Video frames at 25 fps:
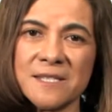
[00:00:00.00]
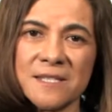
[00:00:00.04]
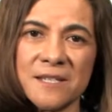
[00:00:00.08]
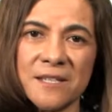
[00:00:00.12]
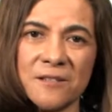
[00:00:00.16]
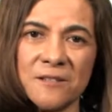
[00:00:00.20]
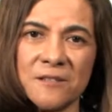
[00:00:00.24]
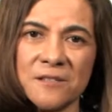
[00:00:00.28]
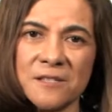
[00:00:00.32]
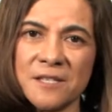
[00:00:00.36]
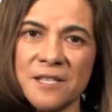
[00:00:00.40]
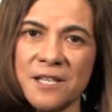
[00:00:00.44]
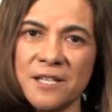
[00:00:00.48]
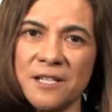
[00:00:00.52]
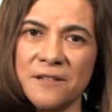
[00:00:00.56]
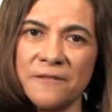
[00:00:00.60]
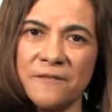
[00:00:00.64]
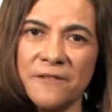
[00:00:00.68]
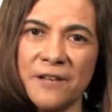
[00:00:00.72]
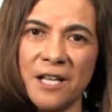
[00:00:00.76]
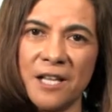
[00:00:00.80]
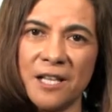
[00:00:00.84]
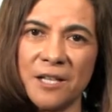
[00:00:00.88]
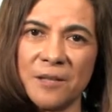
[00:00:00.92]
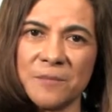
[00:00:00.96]
skills they
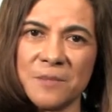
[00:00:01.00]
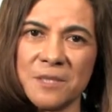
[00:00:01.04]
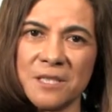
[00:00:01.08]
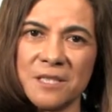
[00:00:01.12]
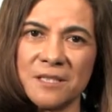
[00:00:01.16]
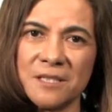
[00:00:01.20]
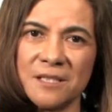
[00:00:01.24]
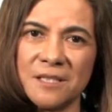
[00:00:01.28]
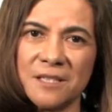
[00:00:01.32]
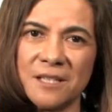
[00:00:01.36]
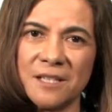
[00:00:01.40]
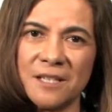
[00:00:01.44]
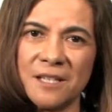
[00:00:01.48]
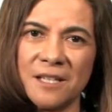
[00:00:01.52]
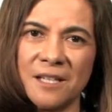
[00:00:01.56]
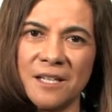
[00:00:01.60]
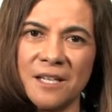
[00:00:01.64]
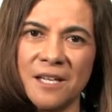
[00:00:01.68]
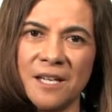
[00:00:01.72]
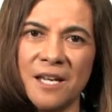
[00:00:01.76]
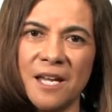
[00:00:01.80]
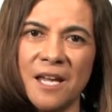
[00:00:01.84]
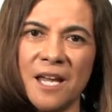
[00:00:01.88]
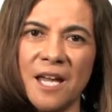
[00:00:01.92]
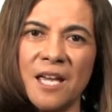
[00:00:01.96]
developed,
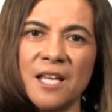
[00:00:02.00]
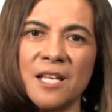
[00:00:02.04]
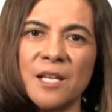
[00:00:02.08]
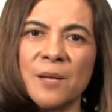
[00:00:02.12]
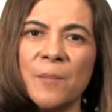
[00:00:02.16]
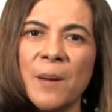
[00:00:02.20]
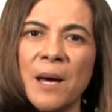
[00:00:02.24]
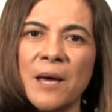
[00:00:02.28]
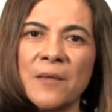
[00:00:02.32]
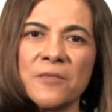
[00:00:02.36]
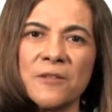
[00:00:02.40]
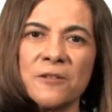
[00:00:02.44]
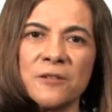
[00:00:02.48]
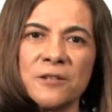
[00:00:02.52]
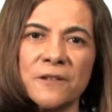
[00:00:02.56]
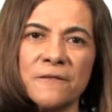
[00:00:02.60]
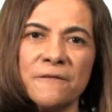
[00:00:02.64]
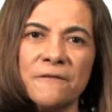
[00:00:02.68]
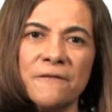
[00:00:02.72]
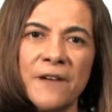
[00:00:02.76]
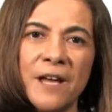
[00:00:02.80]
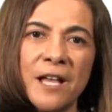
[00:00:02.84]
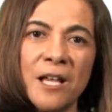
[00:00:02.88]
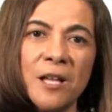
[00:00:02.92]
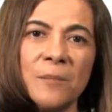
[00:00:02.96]
and about their
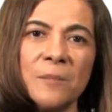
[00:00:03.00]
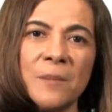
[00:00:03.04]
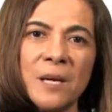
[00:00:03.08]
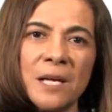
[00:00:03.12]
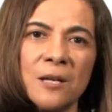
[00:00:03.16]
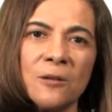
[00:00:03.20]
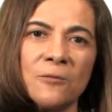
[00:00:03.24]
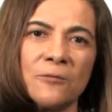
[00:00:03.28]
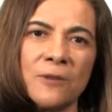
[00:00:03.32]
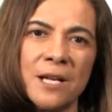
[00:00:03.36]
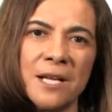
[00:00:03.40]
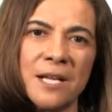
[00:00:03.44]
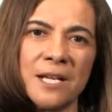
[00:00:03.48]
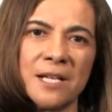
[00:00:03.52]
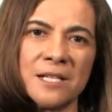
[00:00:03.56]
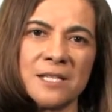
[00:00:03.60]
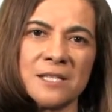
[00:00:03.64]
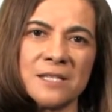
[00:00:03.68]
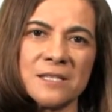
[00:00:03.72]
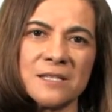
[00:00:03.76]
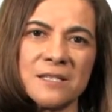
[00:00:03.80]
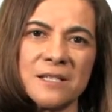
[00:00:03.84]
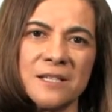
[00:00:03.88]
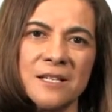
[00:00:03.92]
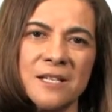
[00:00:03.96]
developmental
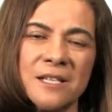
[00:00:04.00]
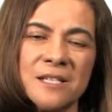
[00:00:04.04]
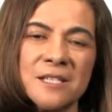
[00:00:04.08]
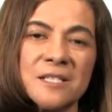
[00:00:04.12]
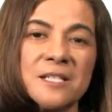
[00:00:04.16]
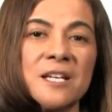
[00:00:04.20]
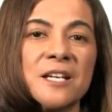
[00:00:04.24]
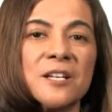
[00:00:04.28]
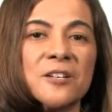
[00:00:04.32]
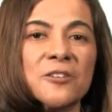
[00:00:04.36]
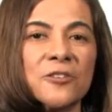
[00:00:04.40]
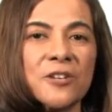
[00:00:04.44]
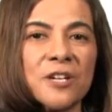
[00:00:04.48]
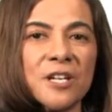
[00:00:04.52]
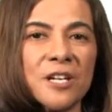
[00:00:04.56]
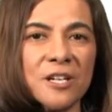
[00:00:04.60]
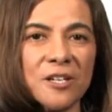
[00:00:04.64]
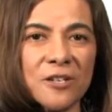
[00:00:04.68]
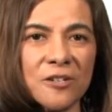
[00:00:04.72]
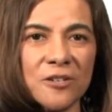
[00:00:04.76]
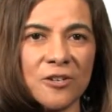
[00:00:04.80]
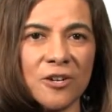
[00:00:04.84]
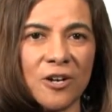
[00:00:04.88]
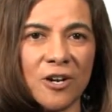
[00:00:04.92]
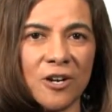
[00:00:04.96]
readiness to enter
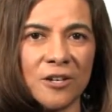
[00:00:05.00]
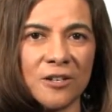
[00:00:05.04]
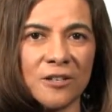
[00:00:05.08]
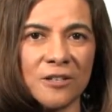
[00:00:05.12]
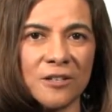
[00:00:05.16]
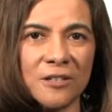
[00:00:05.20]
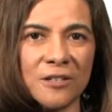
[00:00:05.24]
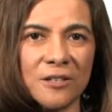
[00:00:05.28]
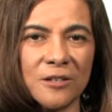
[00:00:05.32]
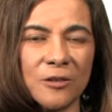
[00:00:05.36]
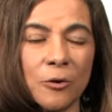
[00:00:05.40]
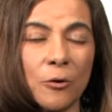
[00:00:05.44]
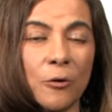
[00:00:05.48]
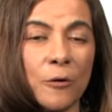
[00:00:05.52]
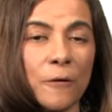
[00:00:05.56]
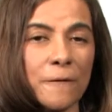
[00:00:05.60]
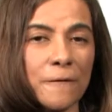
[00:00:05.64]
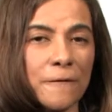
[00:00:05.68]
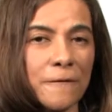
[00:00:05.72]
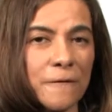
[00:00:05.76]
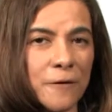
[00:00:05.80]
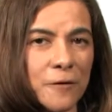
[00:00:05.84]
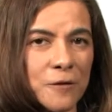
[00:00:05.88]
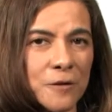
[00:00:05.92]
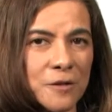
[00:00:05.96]
kindergarten or
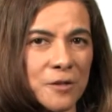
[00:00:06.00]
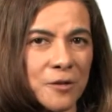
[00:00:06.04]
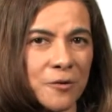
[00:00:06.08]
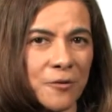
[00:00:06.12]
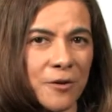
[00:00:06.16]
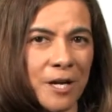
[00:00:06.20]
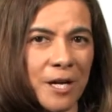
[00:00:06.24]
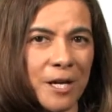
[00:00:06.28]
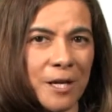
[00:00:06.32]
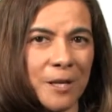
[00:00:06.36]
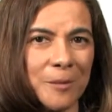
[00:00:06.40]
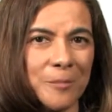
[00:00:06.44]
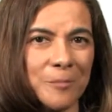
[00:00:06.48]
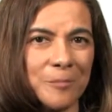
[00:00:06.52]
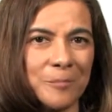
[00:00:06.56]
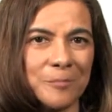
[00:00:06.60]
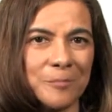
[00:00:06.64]
1st grade.